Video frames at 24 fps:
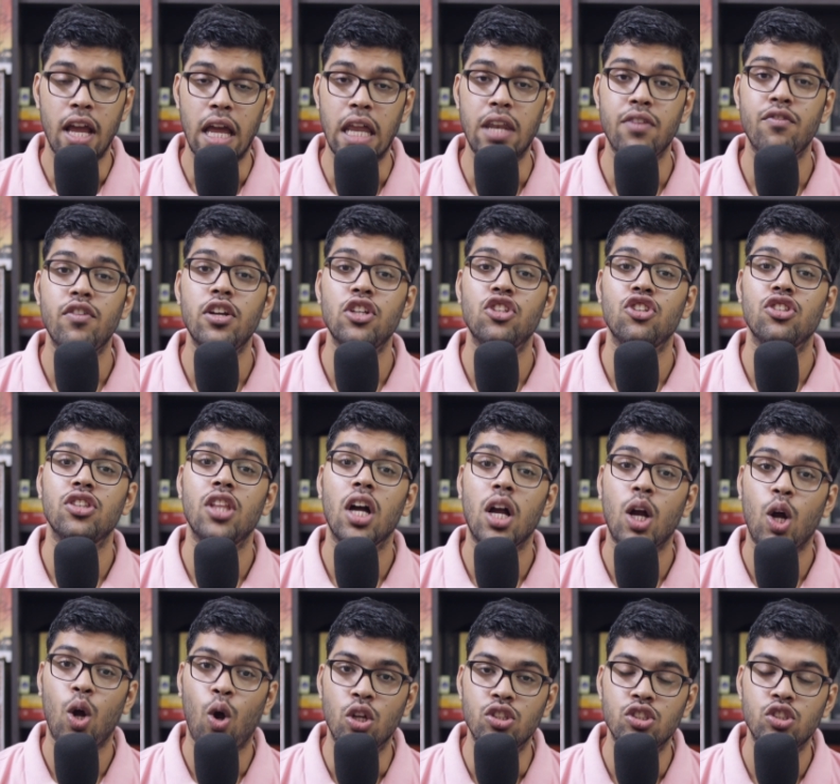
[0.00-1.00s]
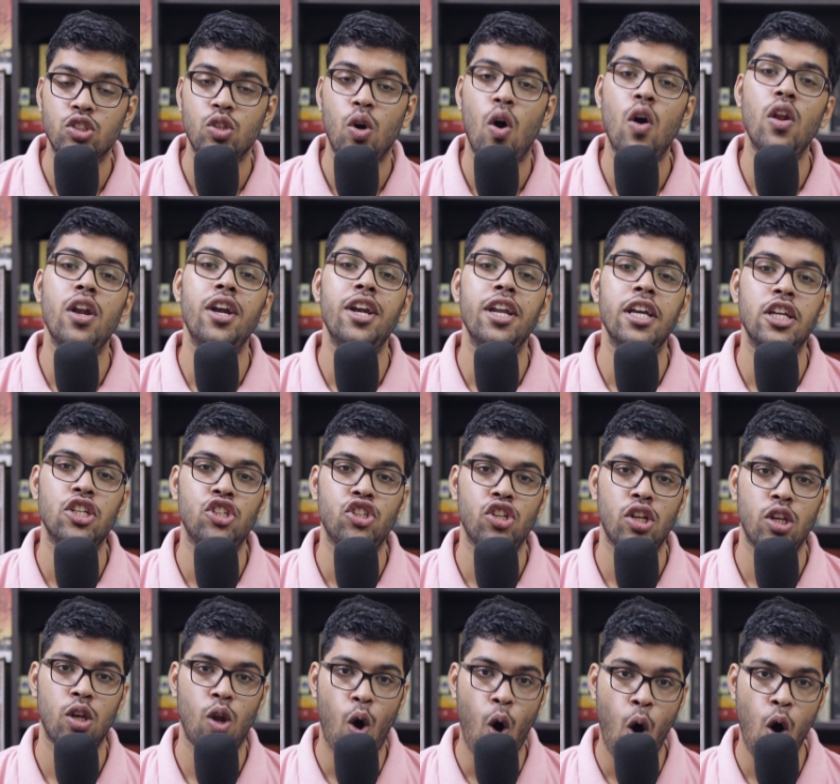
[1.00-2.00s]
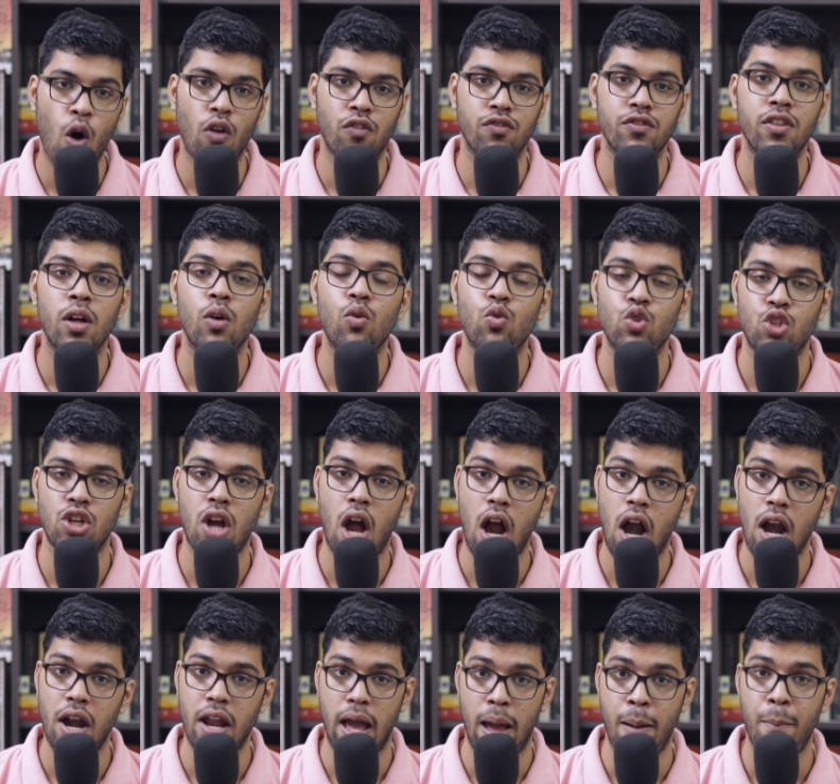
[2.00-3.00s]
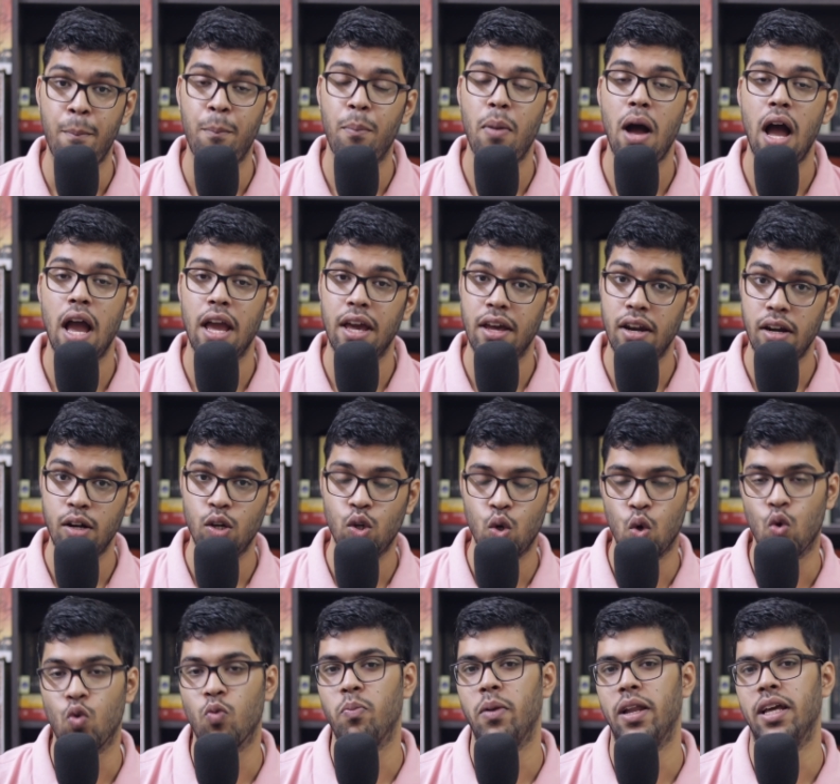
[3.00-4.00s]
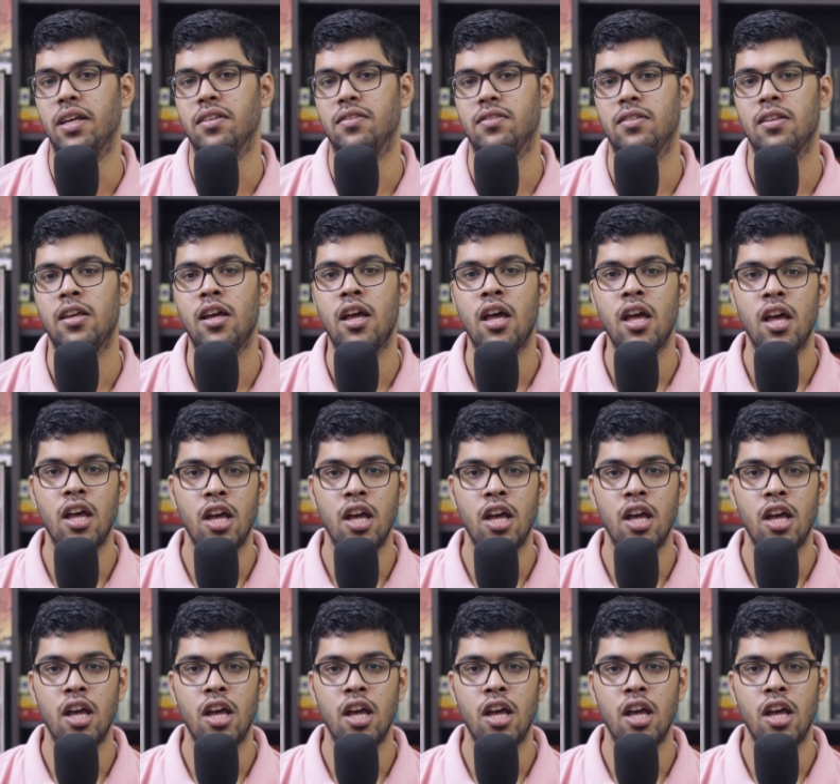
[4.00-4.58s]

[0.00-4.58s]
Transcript: in which the consolidation of the Kushan empire took place.